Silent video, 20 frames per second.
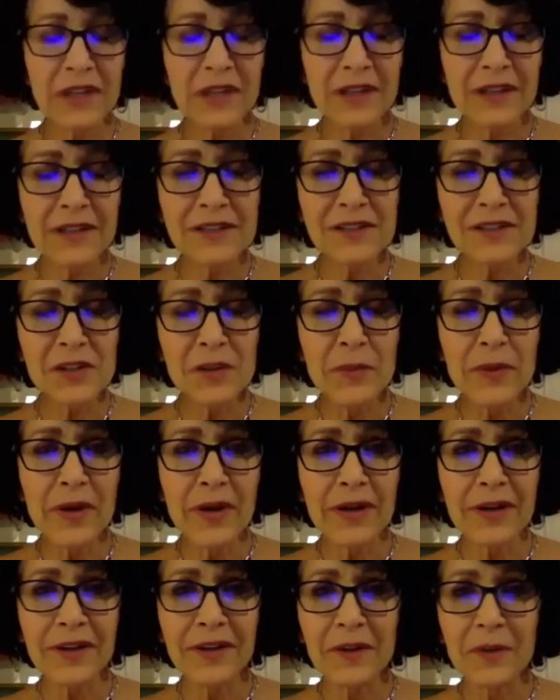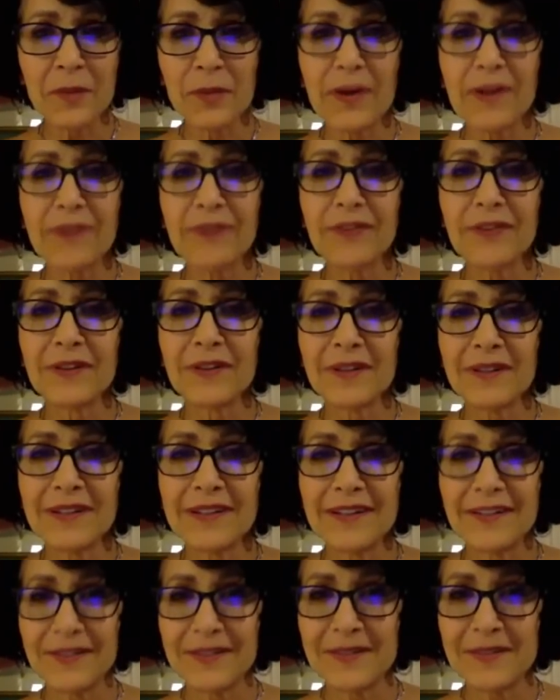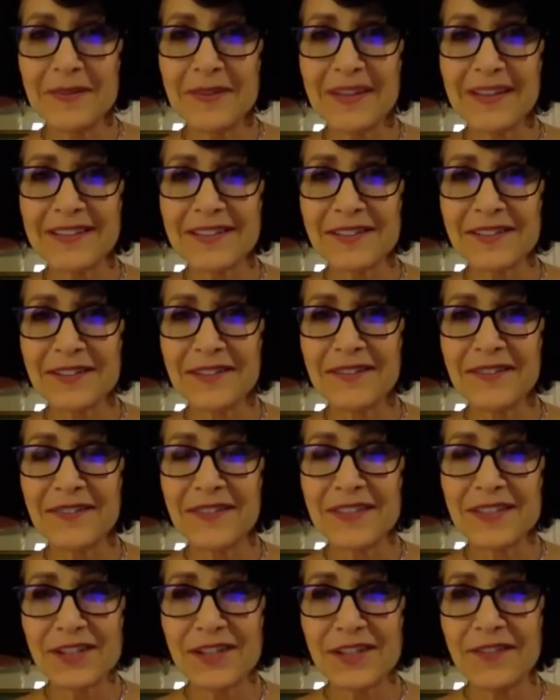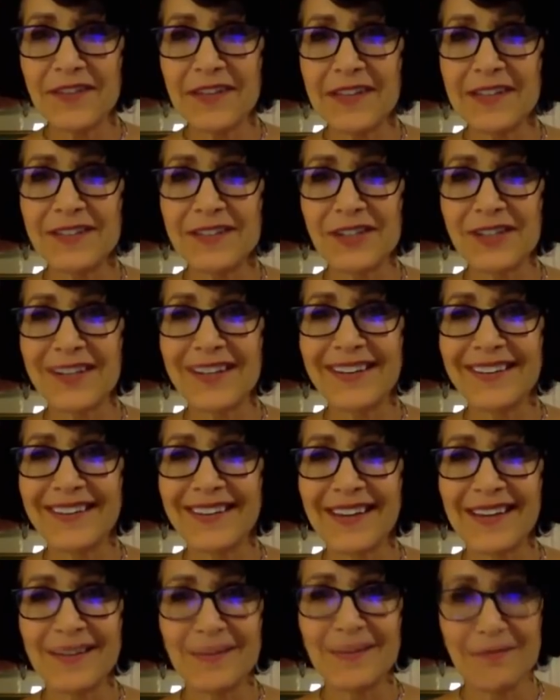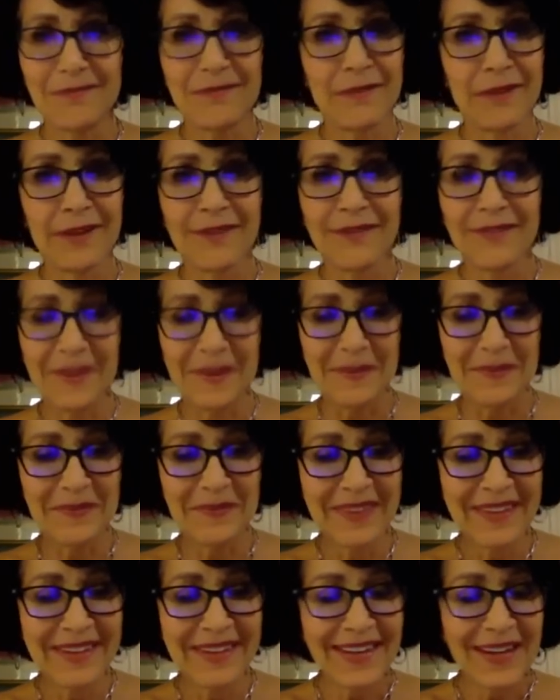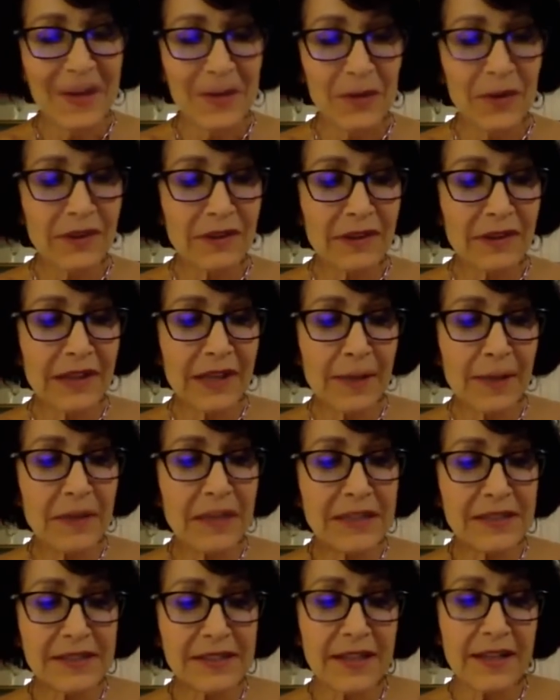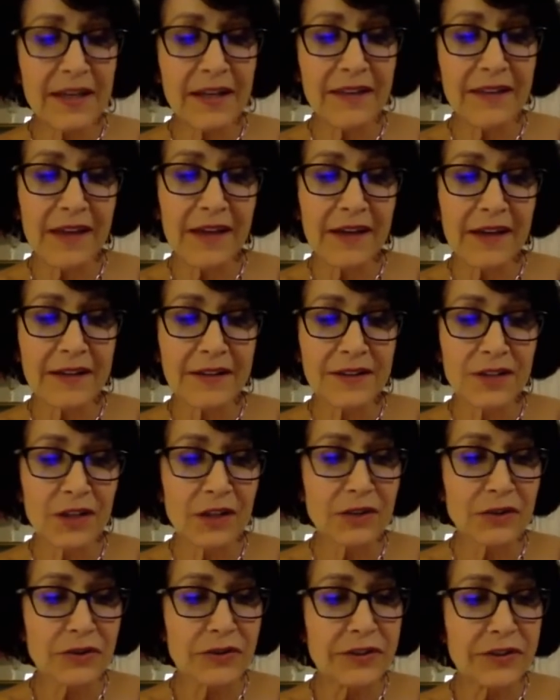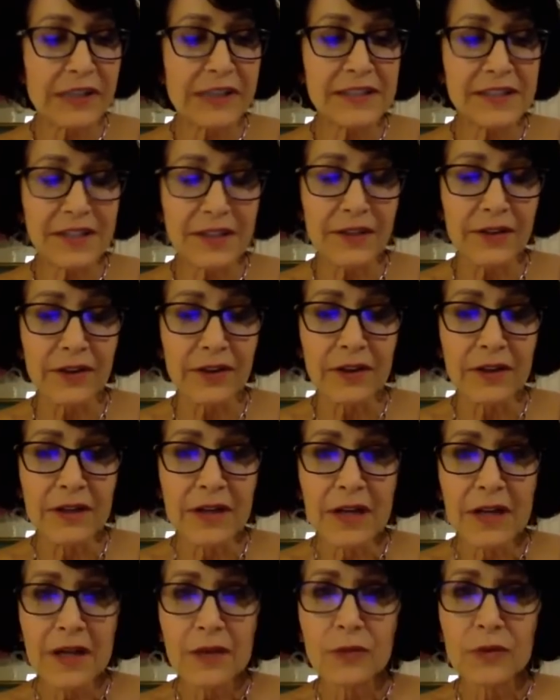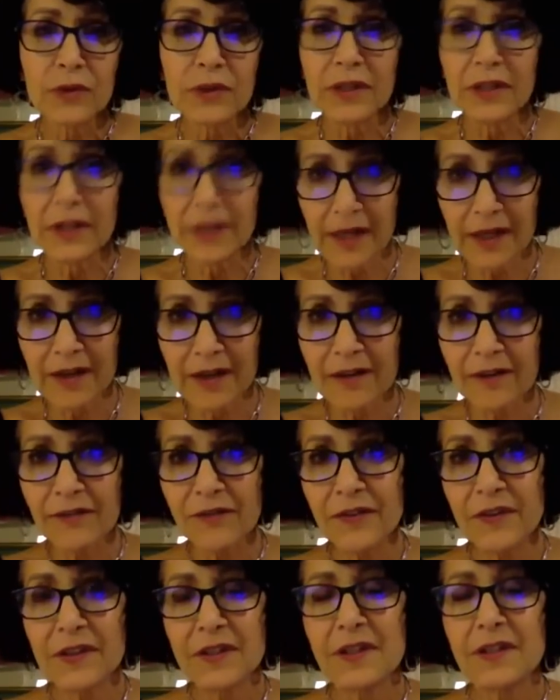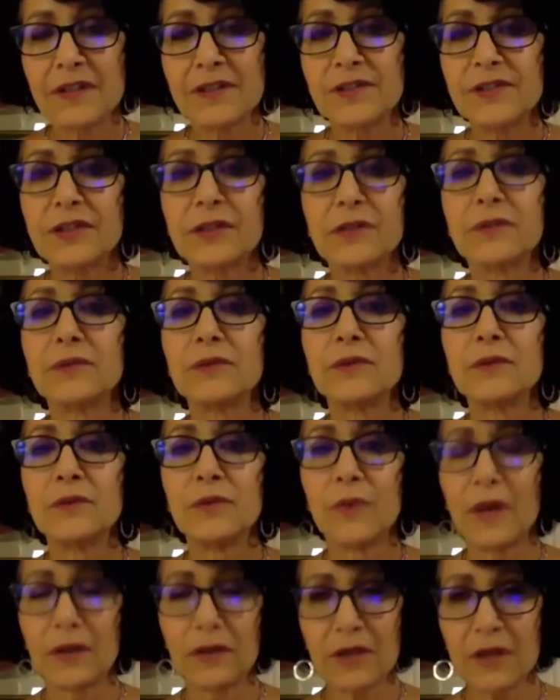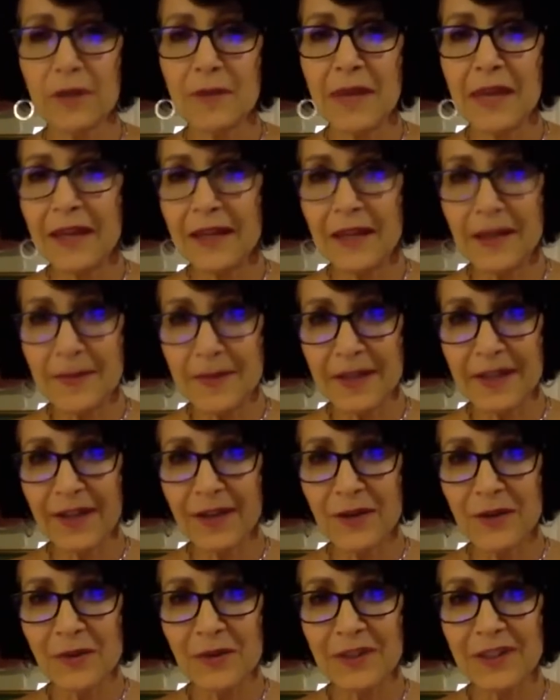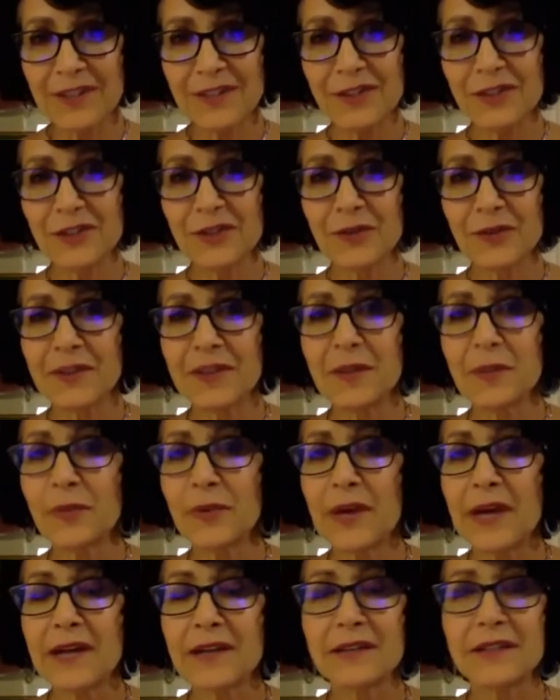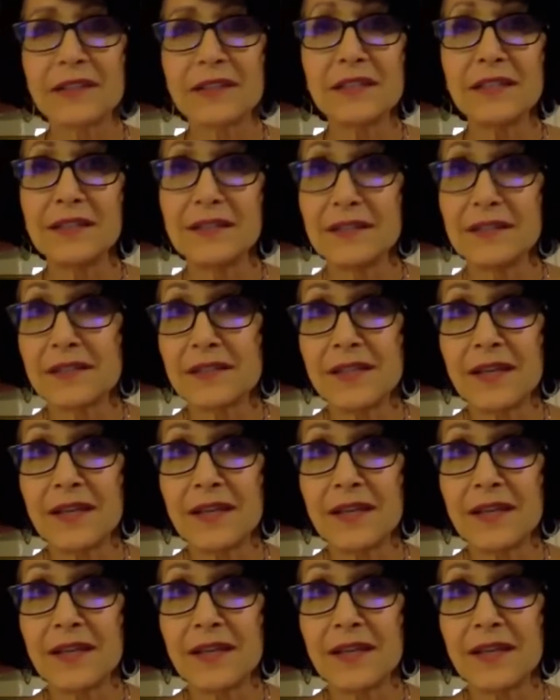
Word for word: an Instant Pot and a Breville oven because of Chef AJ, and I love them. Well, let me say that Dr. Dysinger would love to welcome anybody who wanted to join the practice. He does